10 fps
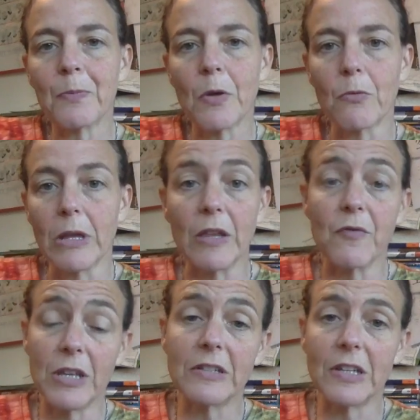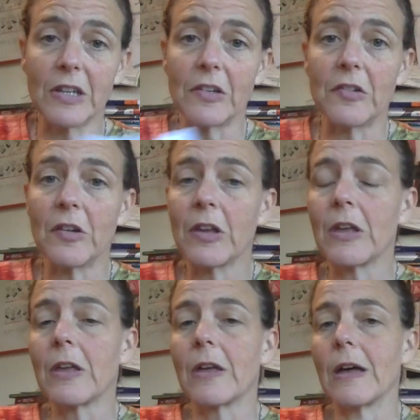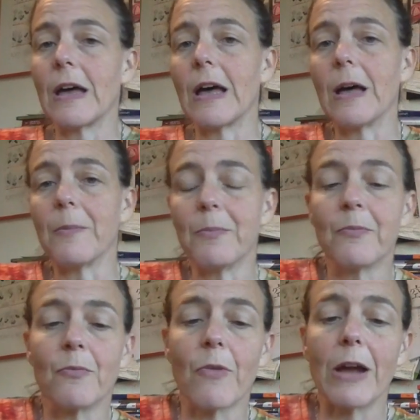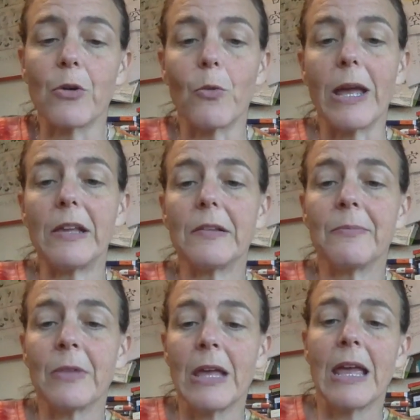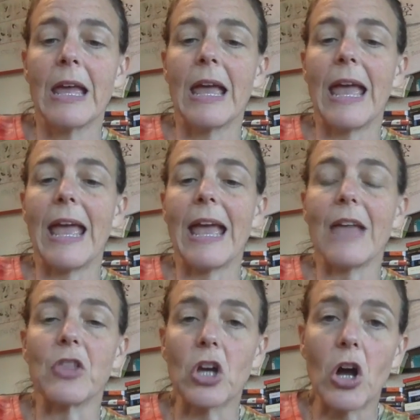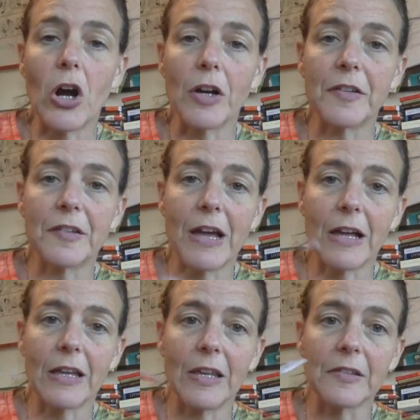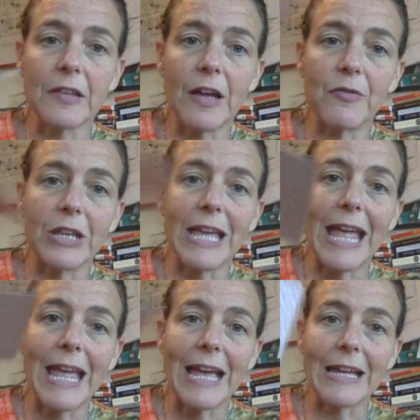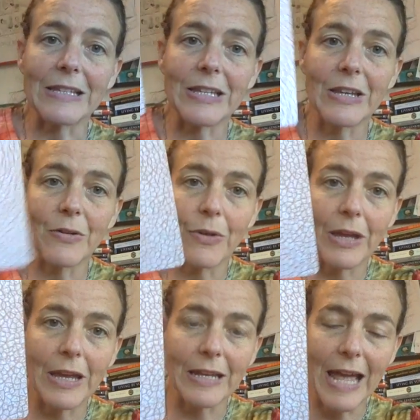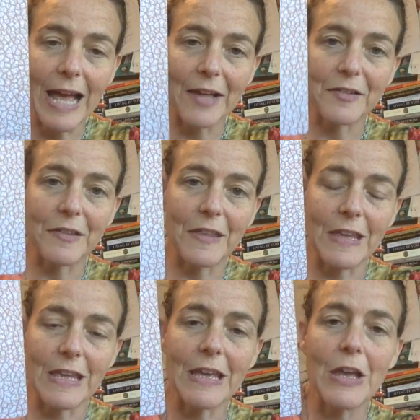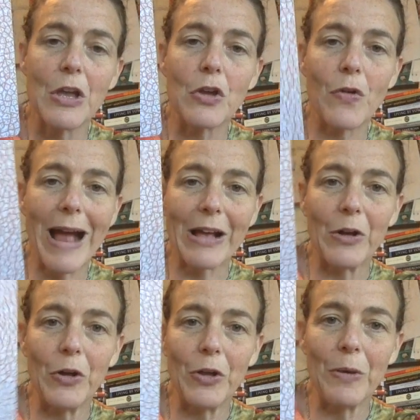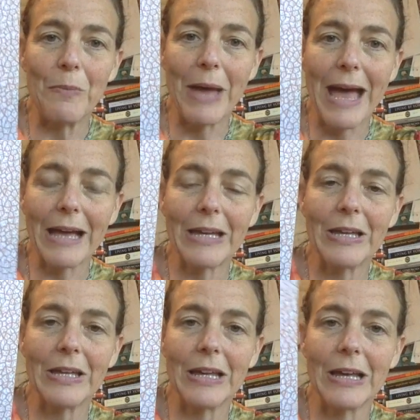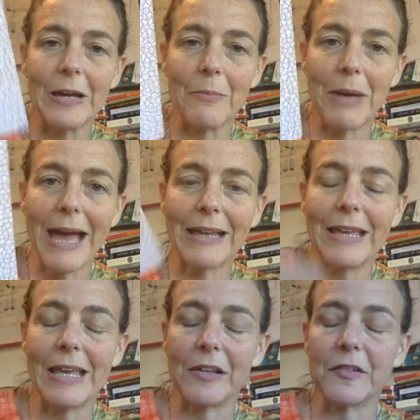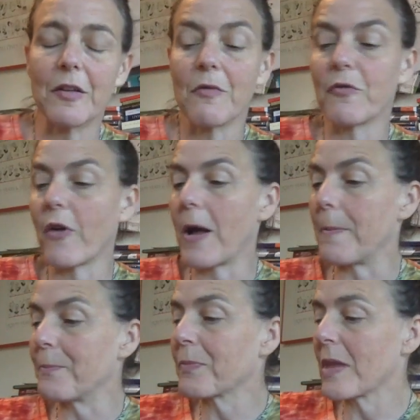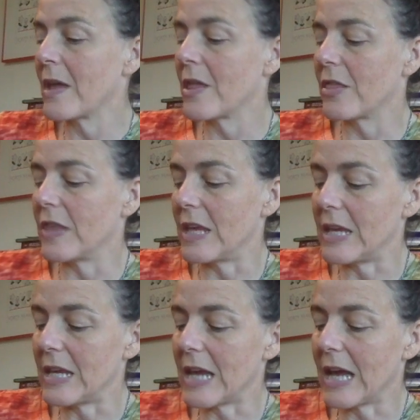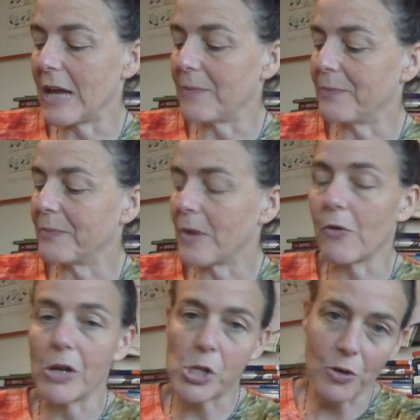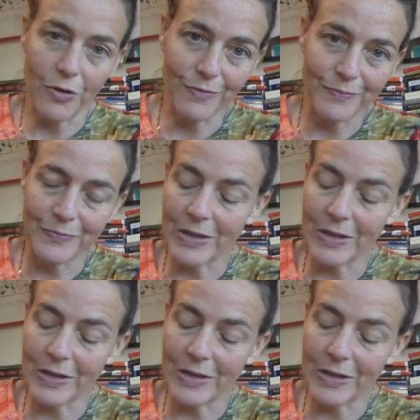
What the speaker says: really vintage Rider Waite, and the cardstock is lovely, and it has the crackle backings from the original.